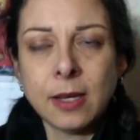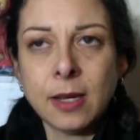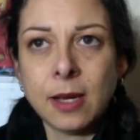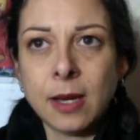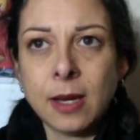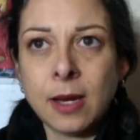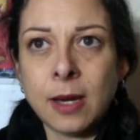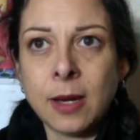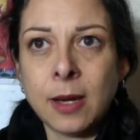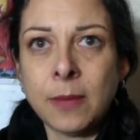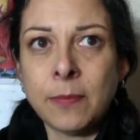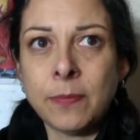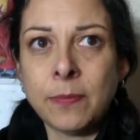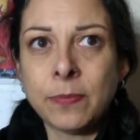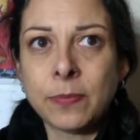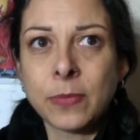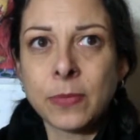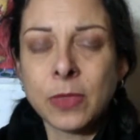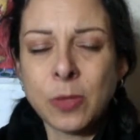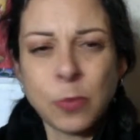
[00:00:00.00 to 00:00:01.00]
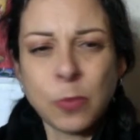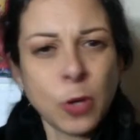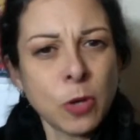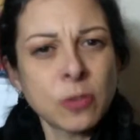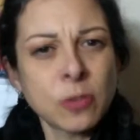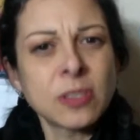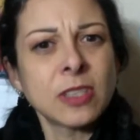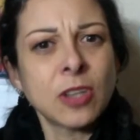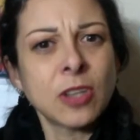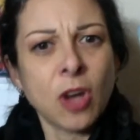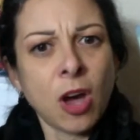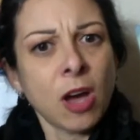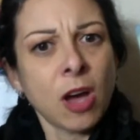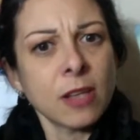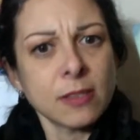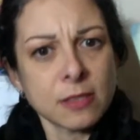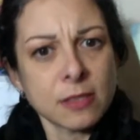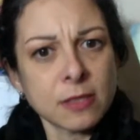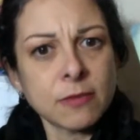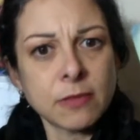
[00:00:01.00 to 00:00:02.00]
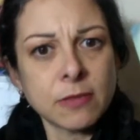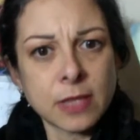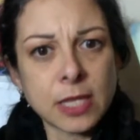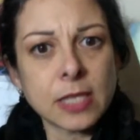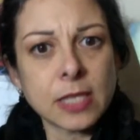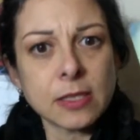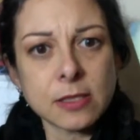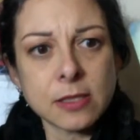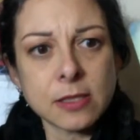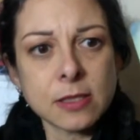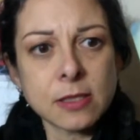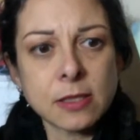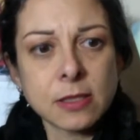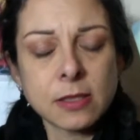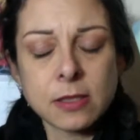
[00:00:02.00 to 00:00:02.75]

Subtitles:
the pros and cons of this.